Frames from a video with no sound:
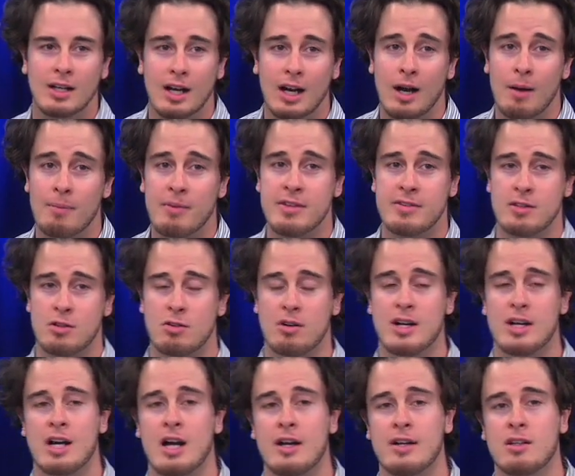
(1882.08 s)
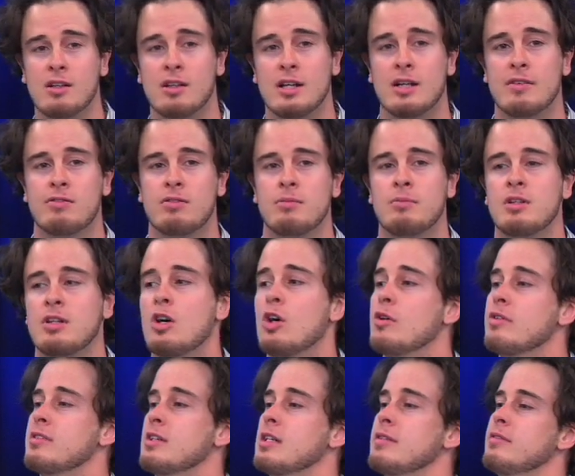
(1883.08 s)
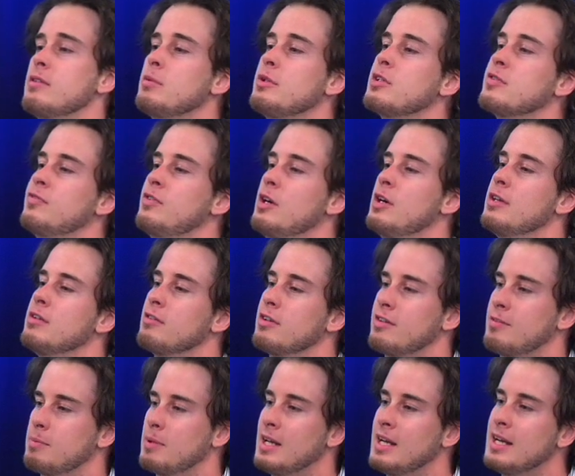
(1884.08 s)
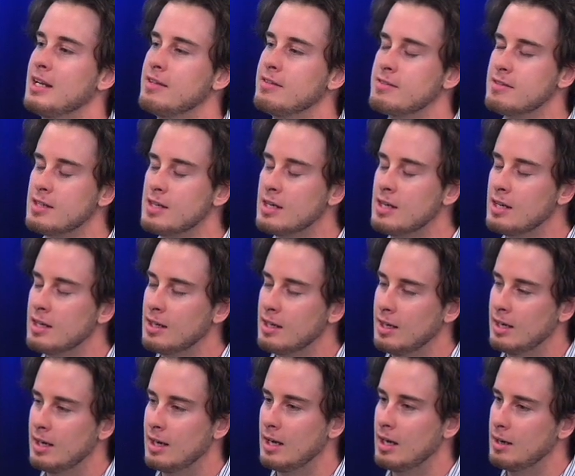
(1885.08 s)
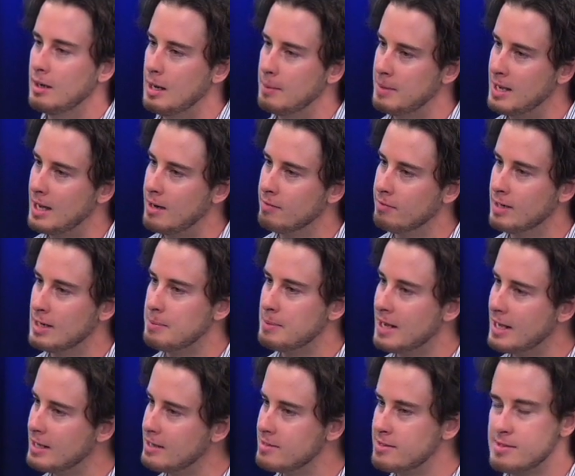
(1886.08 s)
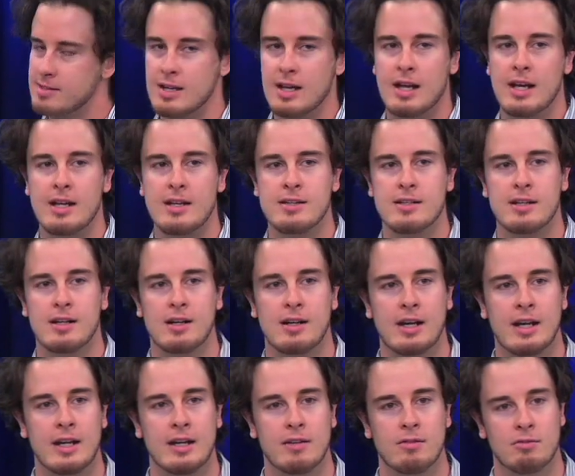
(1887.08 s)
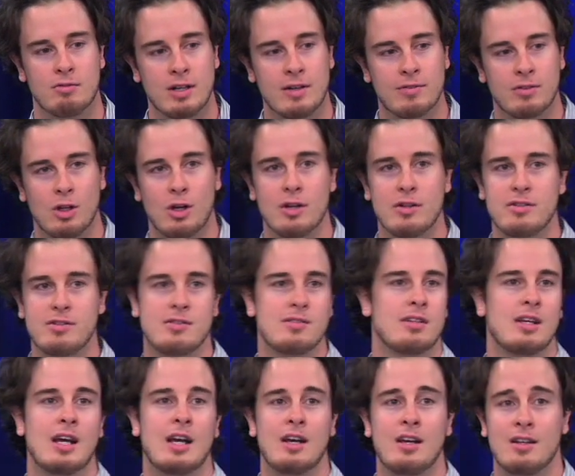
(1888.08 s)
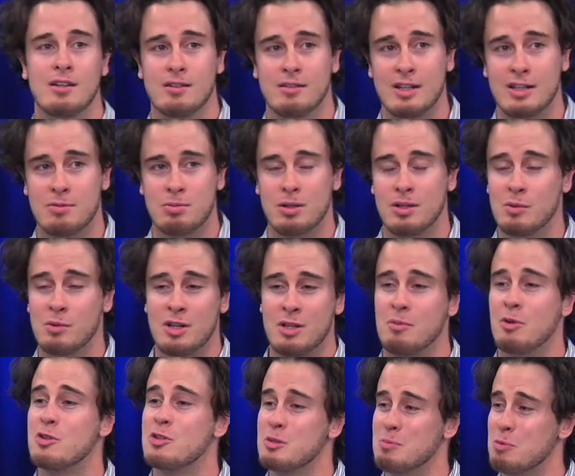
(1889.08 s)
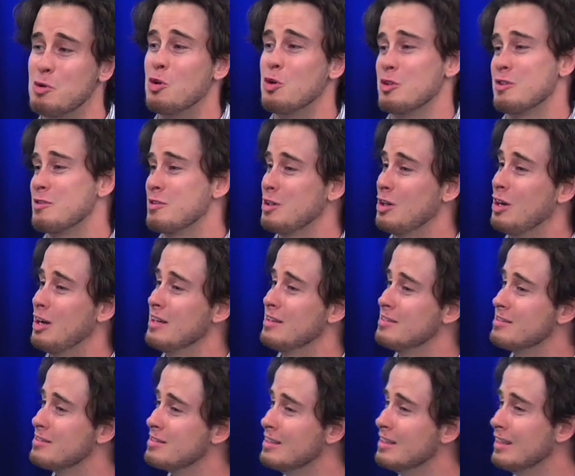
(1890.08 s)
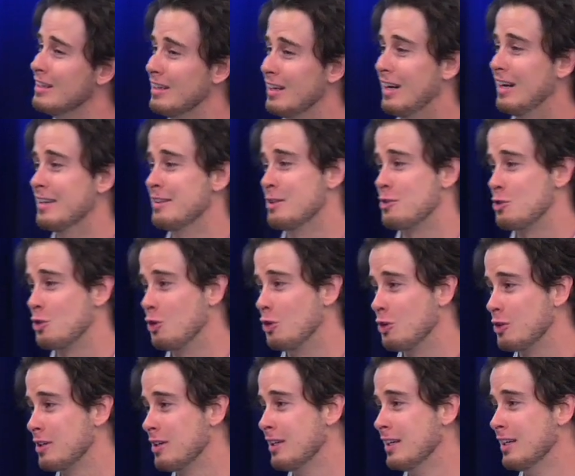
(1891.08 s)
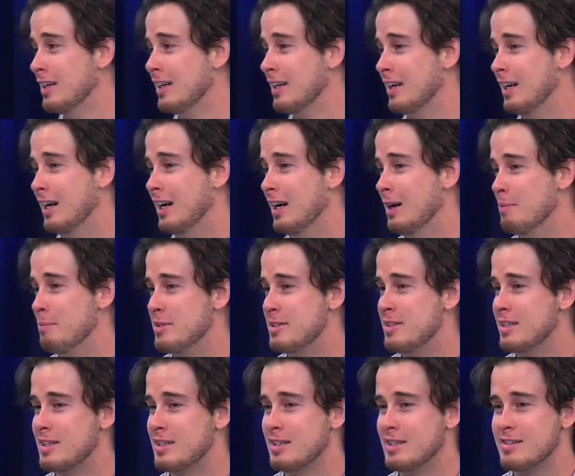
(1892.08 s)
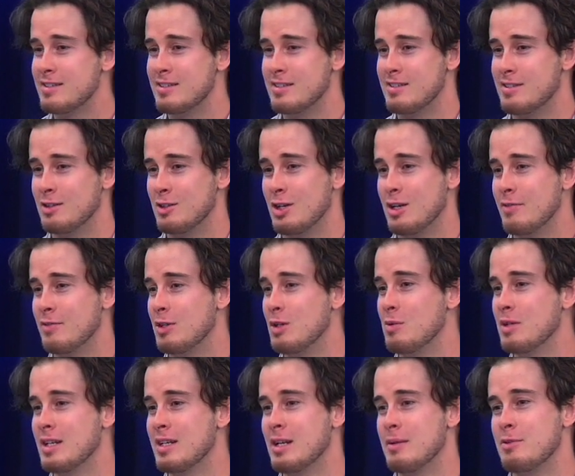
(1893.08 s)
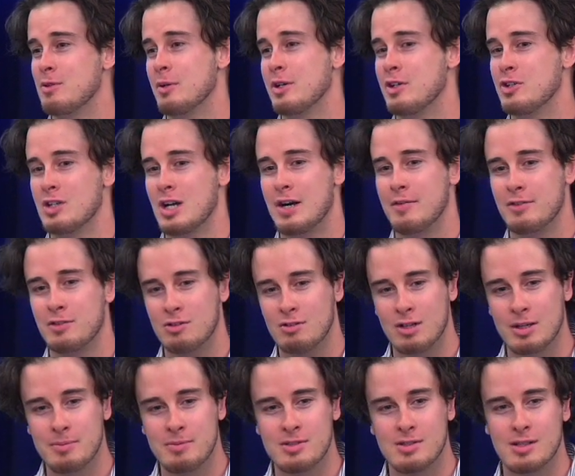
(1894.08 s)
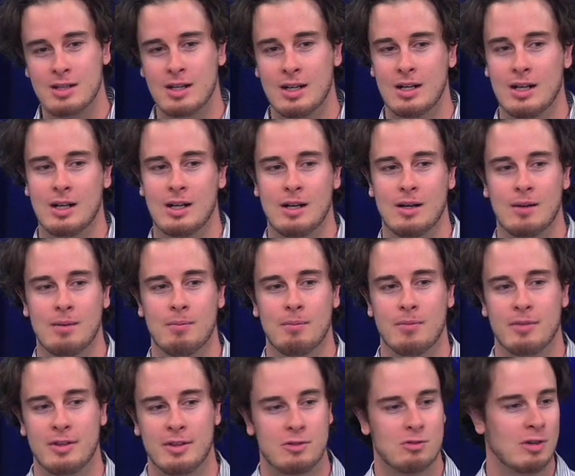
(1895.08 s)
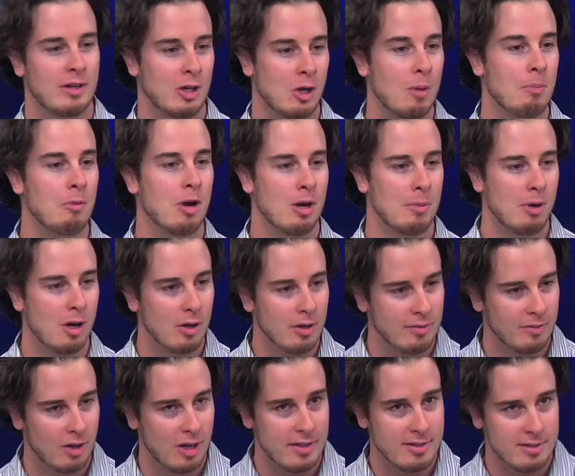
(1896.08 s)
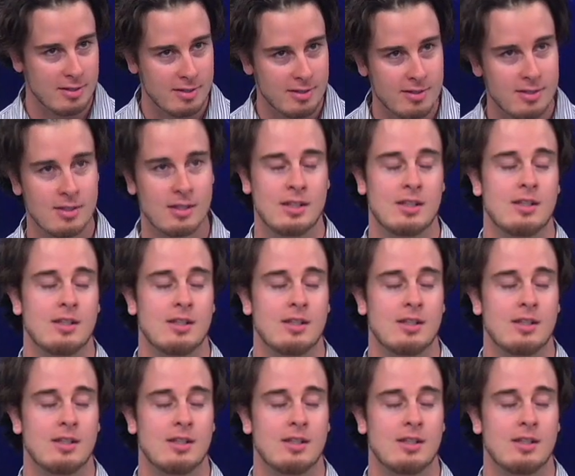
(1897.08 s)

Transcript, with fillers: Um, there's a great article there from Nicole Sullivan, which further explains uh, about repaints and, uh, and reflows. And that's probably one of the most important slides uh, in the talk, uh, particularly since a lot of you will end up doing JavaScript um, that's running on mobile devices.